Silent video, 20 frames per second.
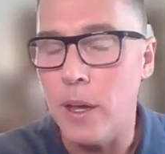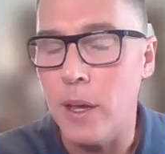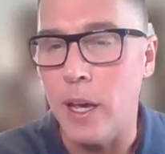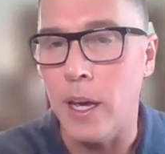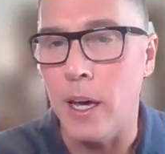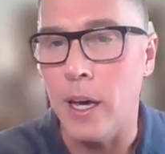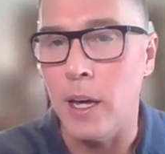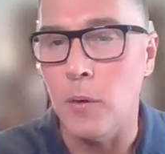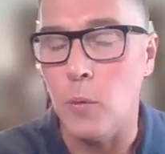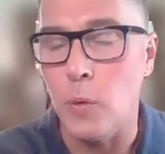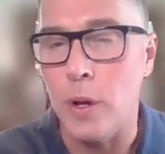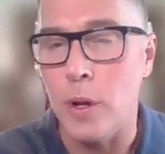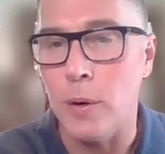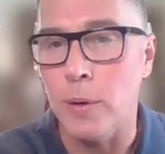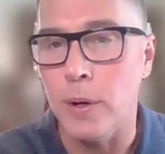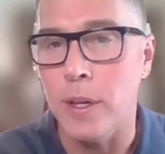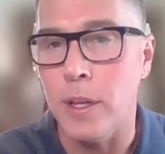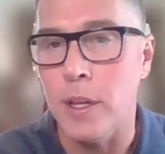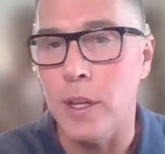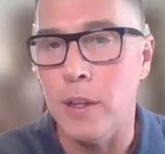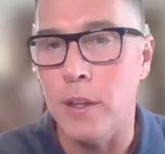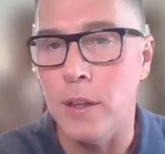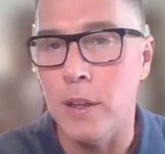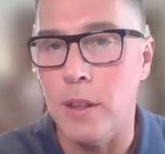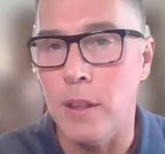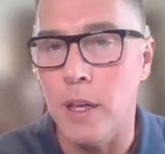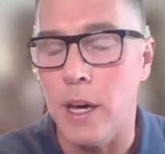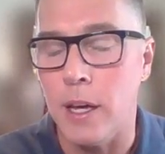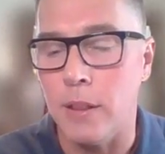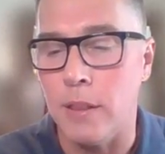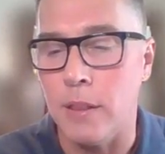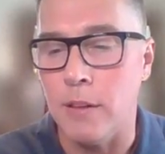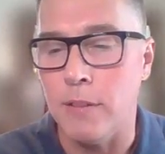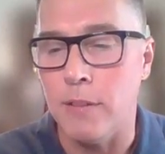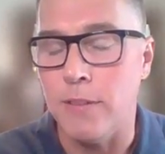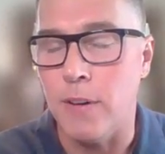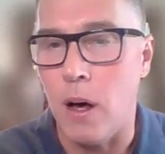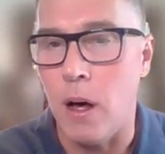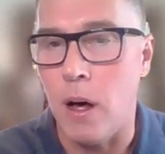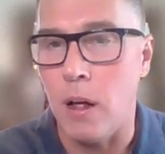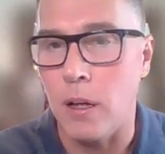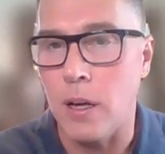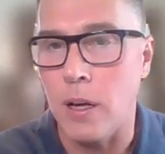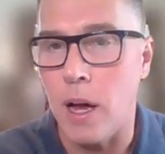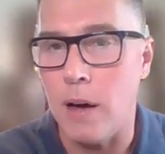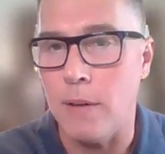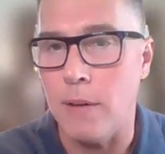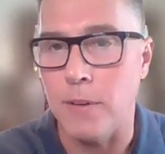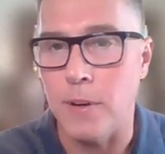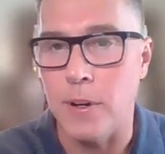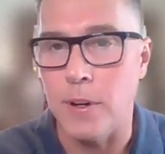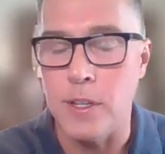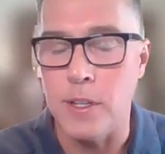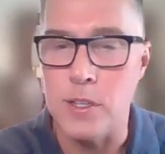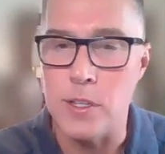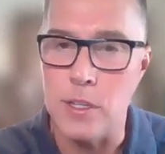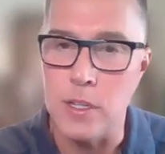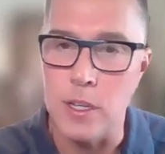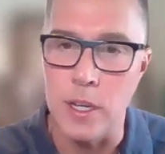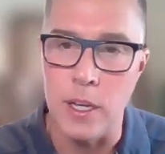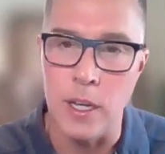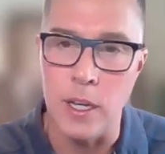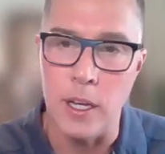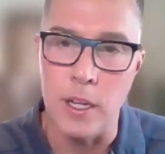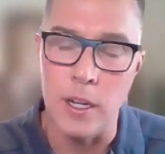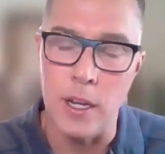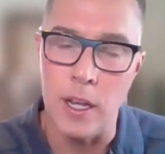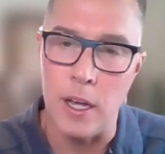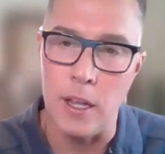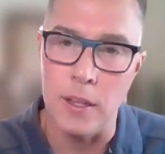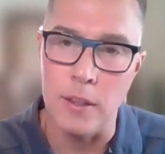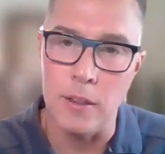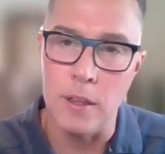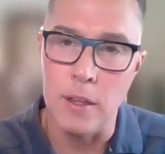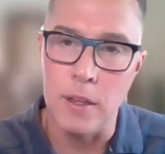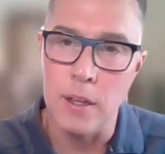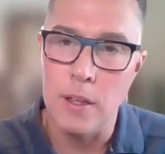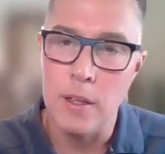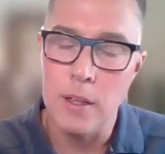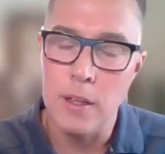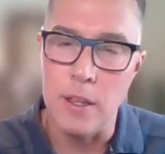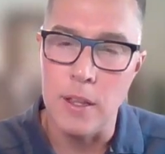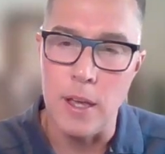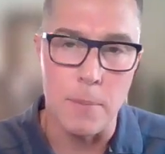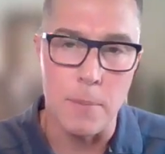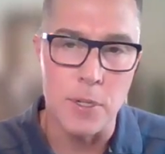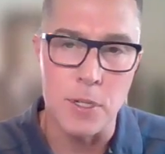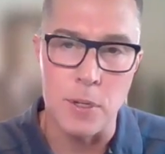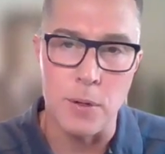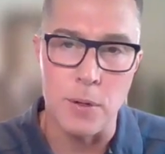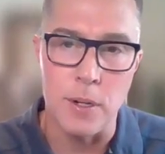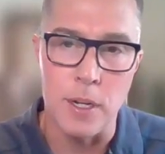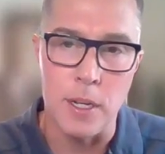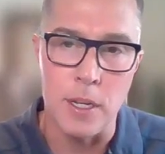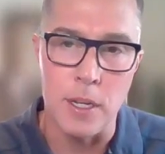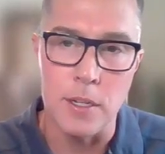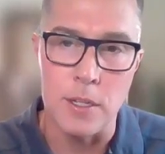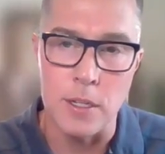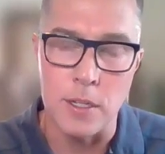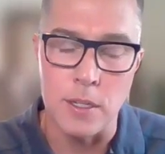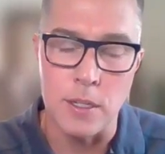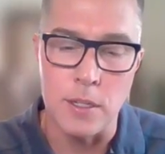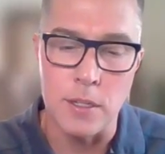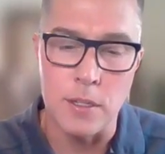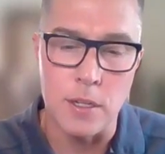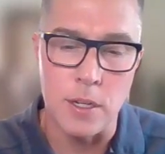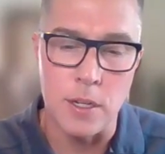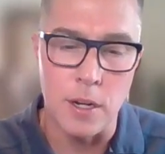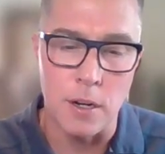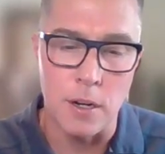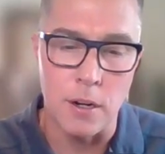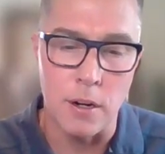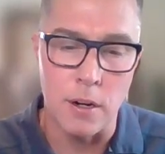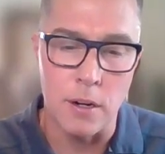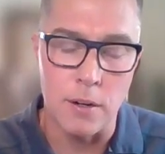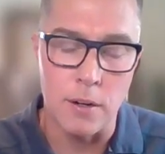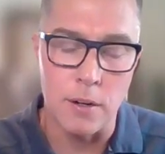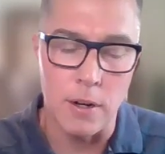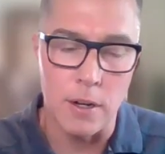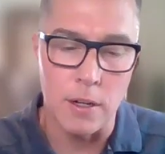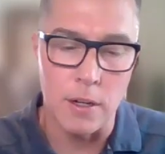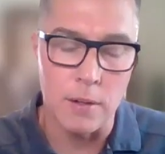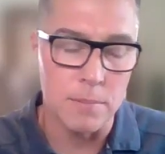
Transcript: And we were at the fall conference and had the opportunity to hear